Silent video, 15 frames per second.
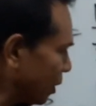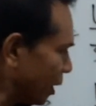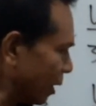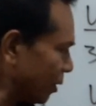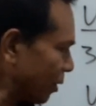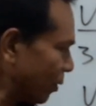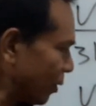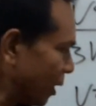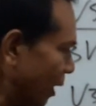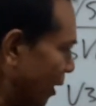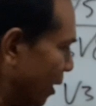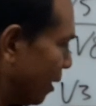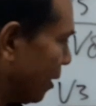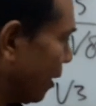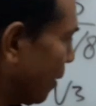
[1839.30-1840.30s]
6, okay?
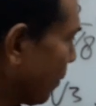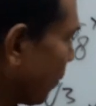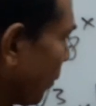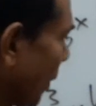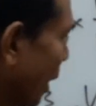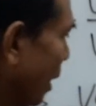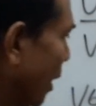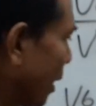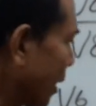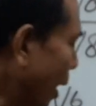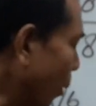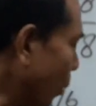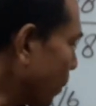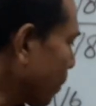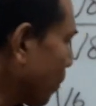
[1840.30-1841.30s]

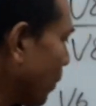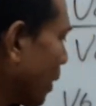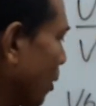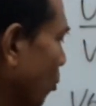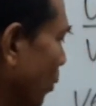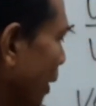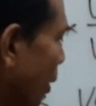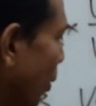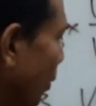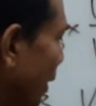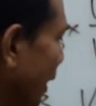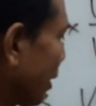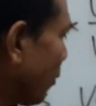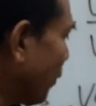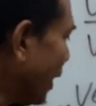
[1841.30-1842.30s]
Now, we know
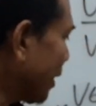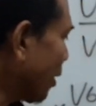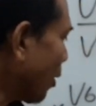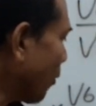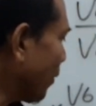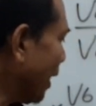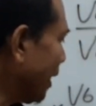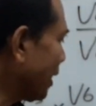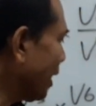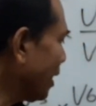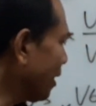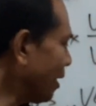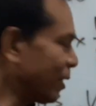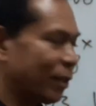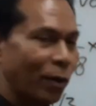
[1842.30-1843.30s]
that the factor of
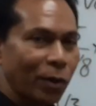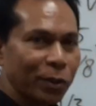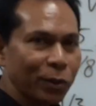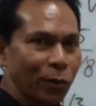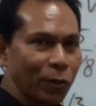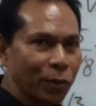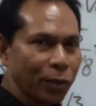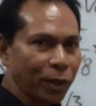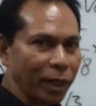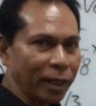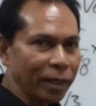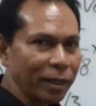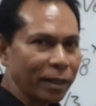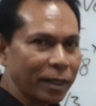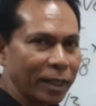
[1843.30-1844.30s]
18 is also 3,
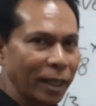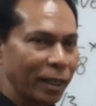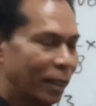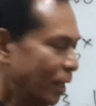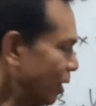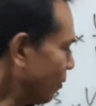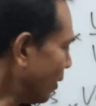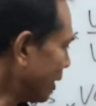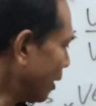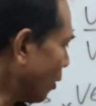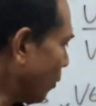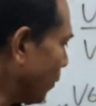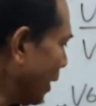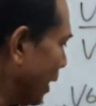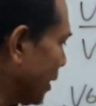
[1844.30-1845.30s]
okay? Factor
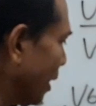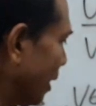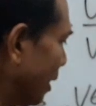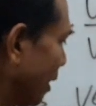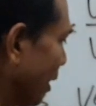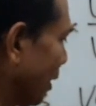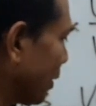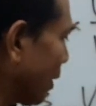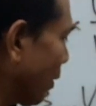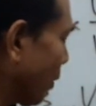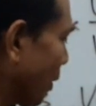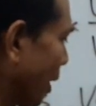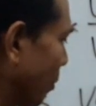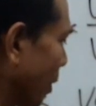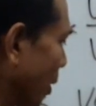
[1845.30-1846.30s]
of 18 is
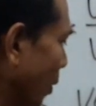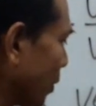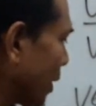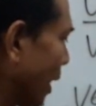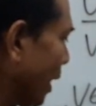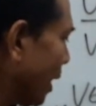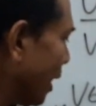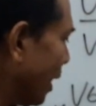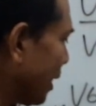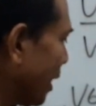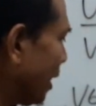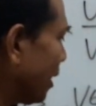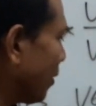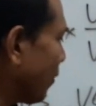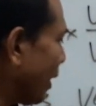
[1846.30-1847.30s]
3 because
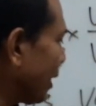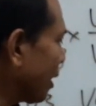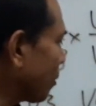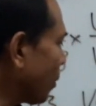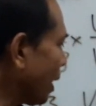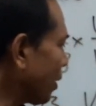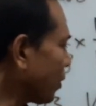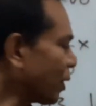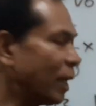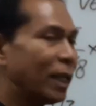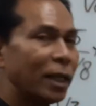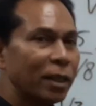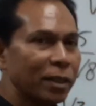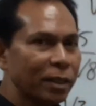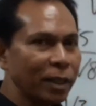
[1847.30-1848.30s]
18 divided by 3
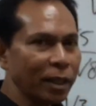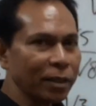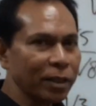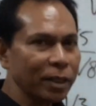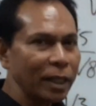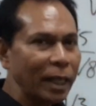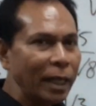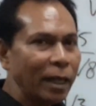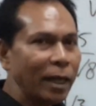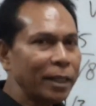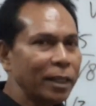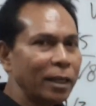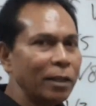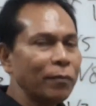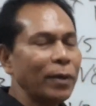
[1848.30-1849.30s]
is 6.
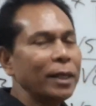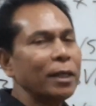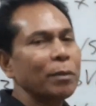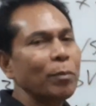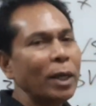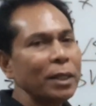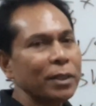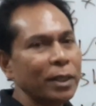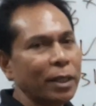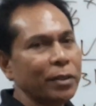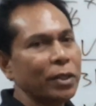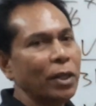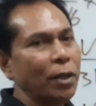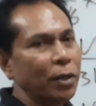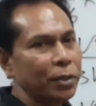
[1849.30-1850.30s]
18 divided by
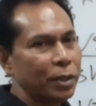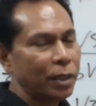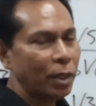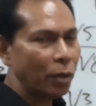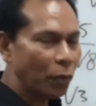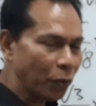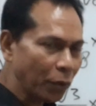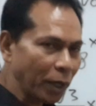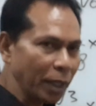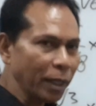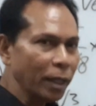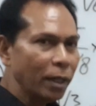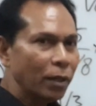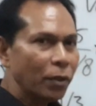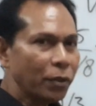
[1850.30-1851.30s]
6 is 3.
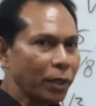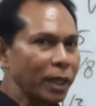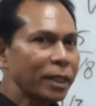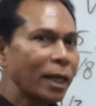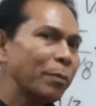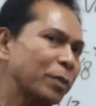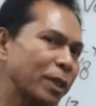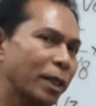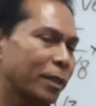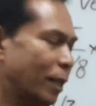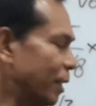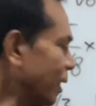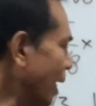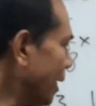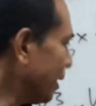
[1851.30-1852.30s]
3 times 6
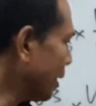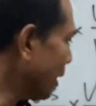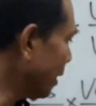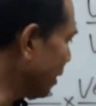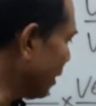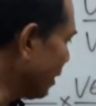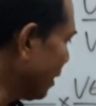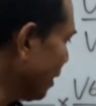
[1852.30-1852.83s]
is 18.